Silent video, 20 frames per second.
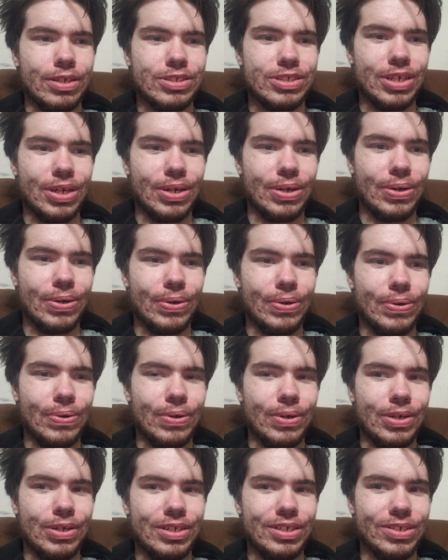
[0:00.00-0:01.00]
So
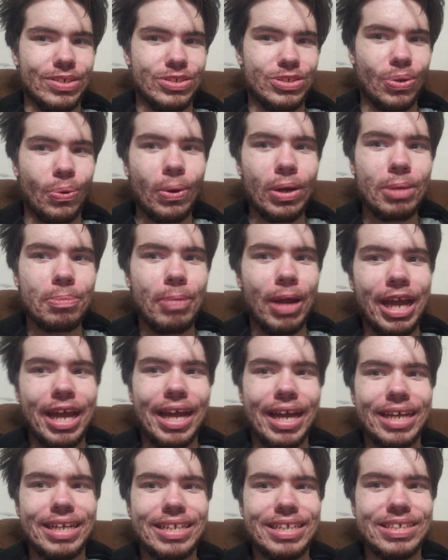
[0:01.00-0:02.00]
your torque
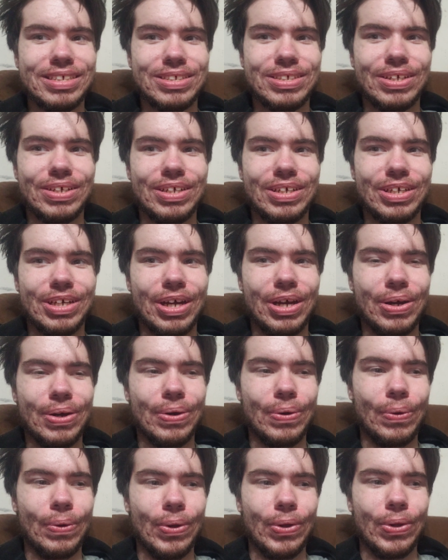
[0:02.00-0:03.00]
band is going to
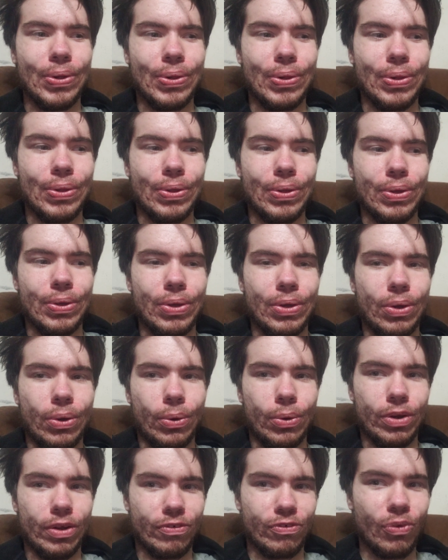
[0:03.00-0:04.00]
go
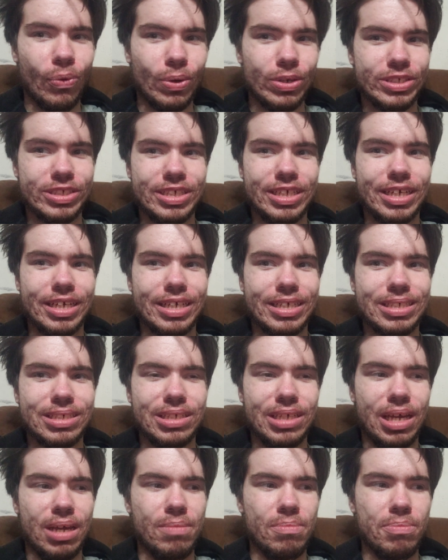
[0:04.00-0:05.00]
on a
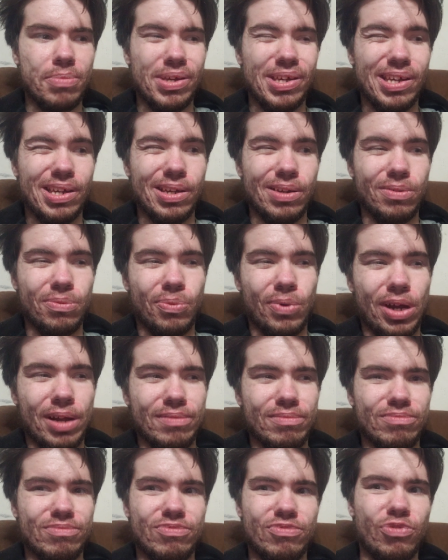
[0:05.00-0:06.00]
4.6 and be
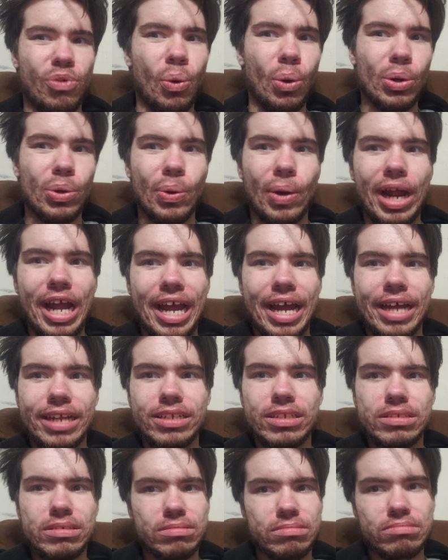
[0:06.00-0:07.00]
what,
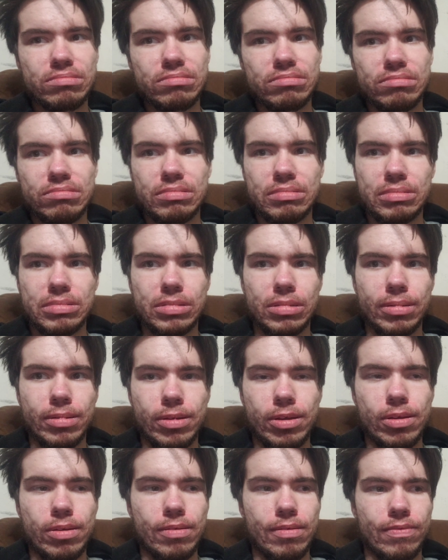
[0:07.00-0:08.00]
$4,000,
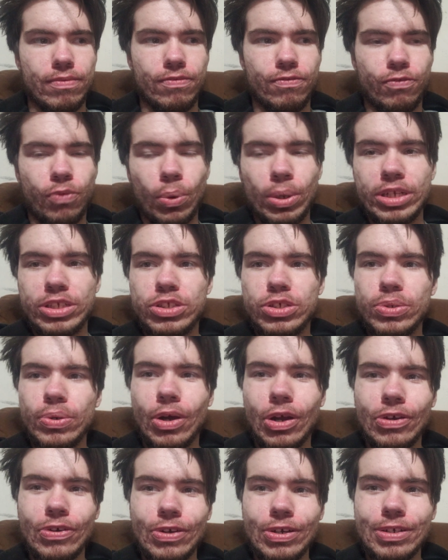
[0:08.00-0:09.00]

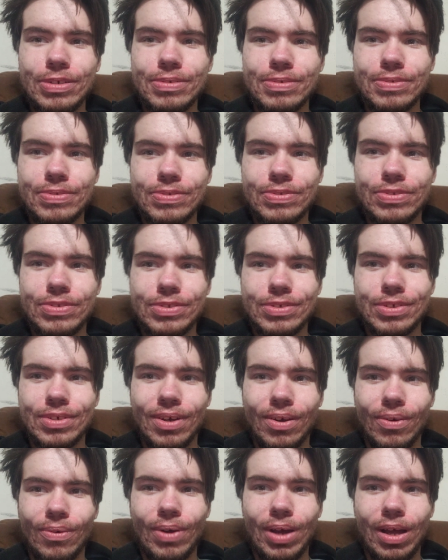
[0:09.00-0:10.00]
4,200,
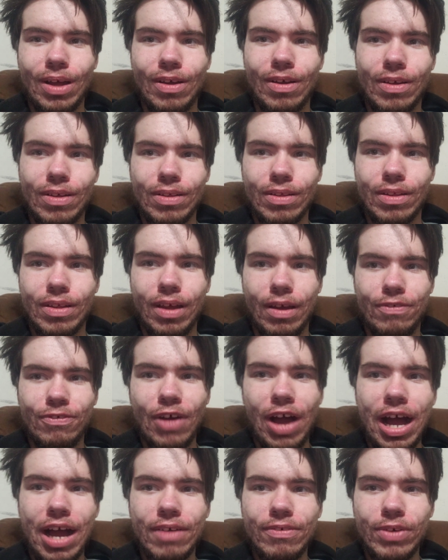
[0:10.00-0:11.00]
while a
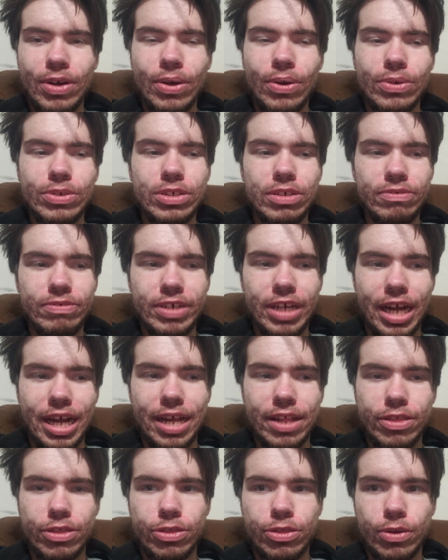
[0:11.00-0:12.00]
5.0 you've
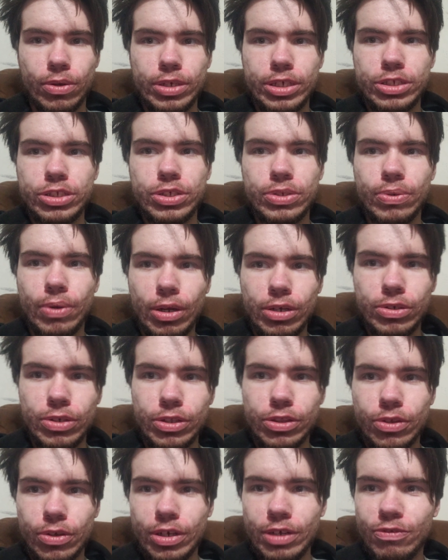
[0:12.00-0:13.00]
got
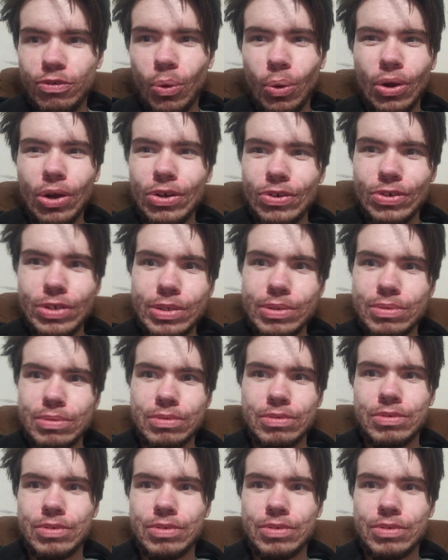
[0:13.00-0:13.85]
3,200, 3,400.